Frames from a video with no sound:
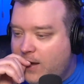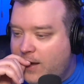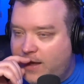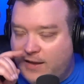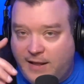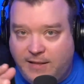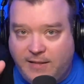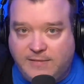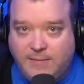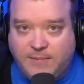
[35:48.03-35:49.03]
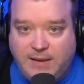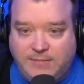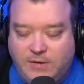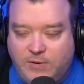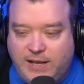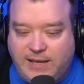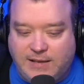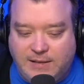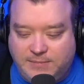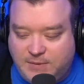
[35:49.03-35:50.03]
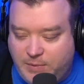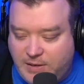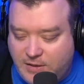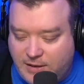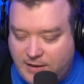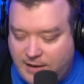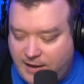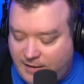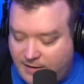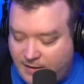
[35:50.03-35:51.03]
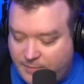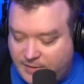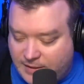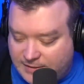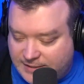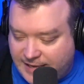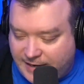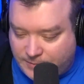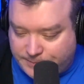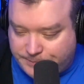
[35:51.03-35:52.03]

Uh, and then sometimes, you know, when I get clips of BJ, uh, uh, up in uh, Seattle,